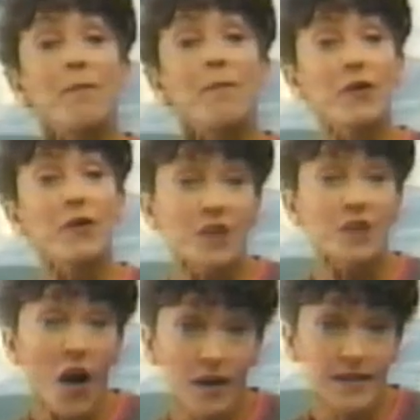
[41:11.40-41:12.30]
Most
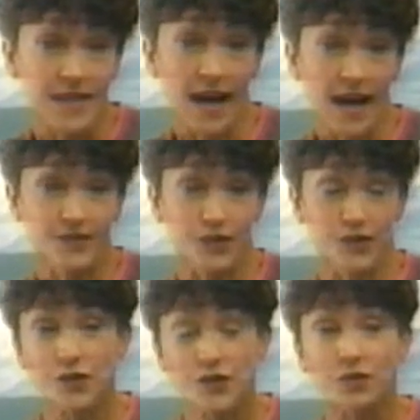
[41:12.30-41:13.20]
heart attacks are
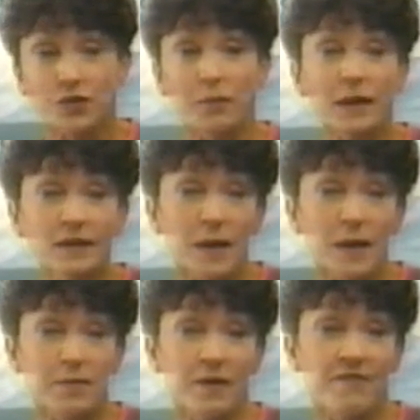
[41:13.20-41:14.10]
due to a
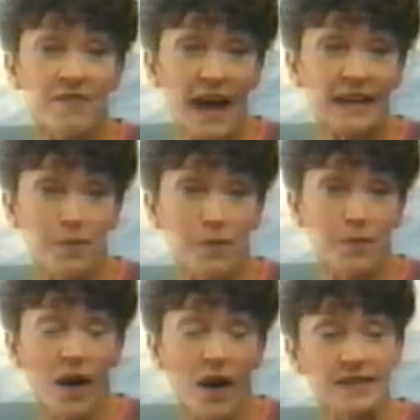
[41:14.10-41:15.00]
buildup of fatty
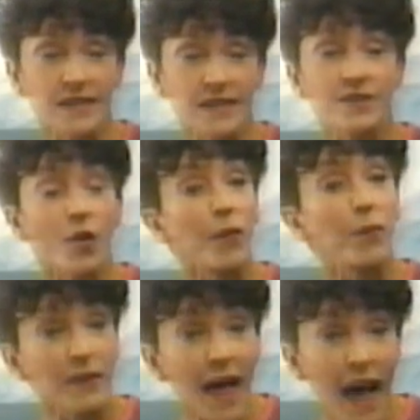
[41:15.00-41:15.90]
deposits or
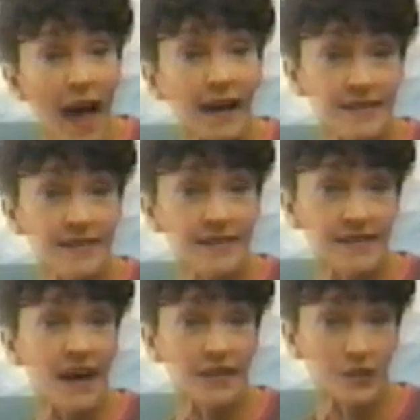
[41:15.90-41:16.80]
plaque
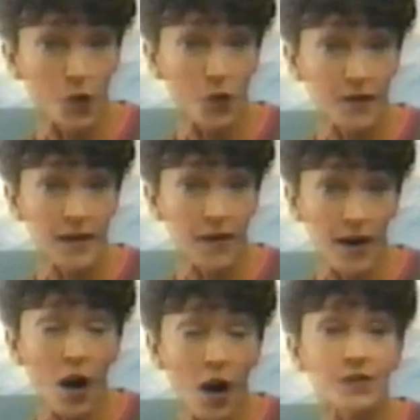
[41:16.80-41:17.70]
inside
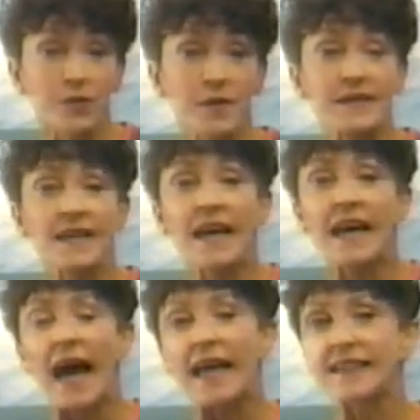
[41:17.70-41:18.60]
coronary arteries.
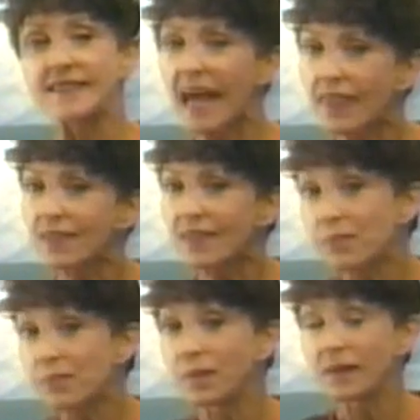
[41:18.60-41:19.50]
And it's at
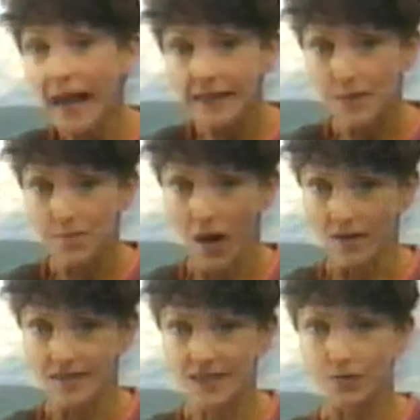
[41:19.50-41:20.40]
these plaque
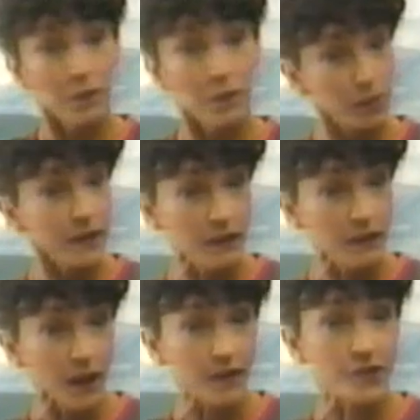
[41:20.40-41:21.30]
deposits where blood
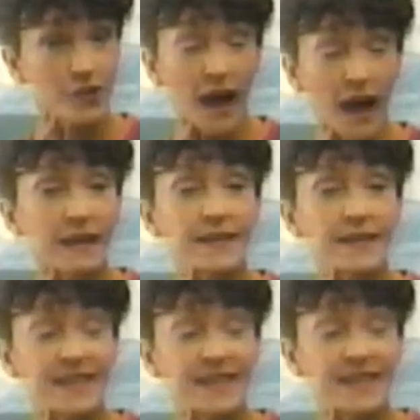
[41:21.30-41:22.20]
clots are likely
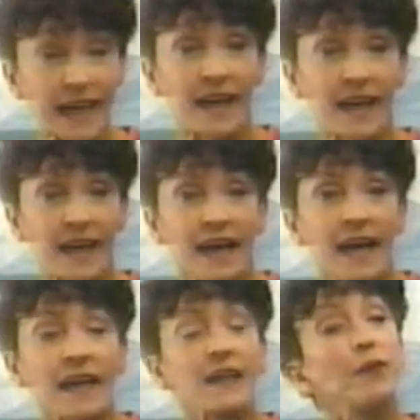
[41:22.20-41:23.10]
to stick
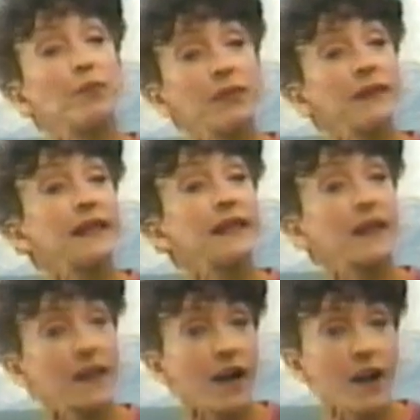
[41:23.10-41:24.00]
and completely
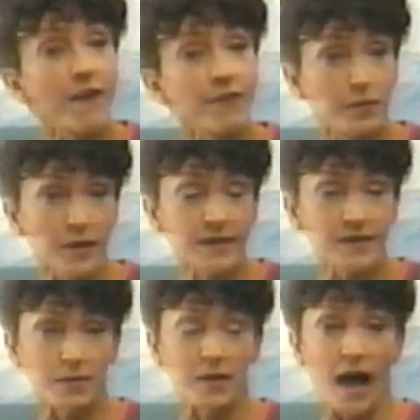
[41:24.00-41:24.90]
cut off the blood
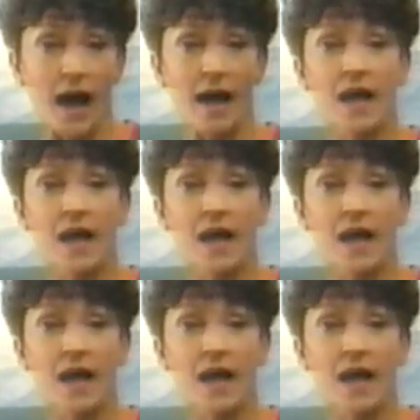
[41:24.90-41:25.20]
supply.